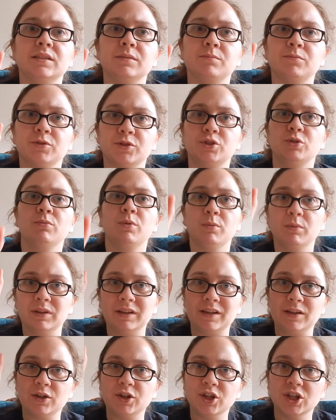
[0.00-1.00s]

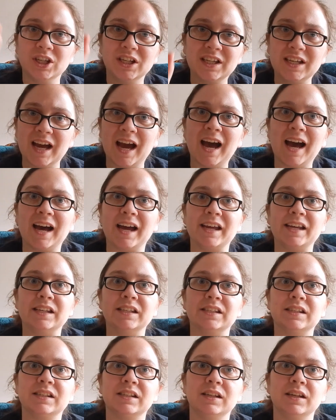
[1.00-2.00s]
presumably good
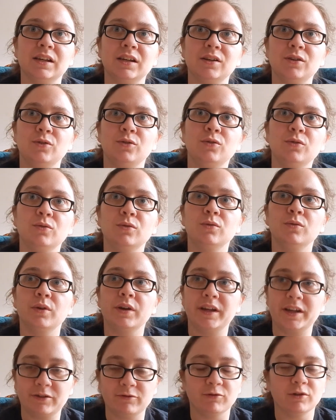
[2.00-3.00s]
guys who
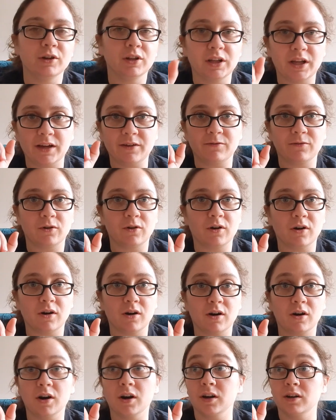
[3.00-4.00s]
in real life
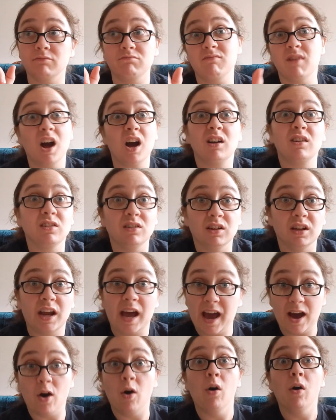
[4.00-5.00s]
are not good
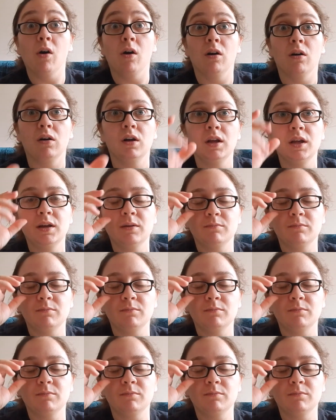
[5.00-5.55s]
at all,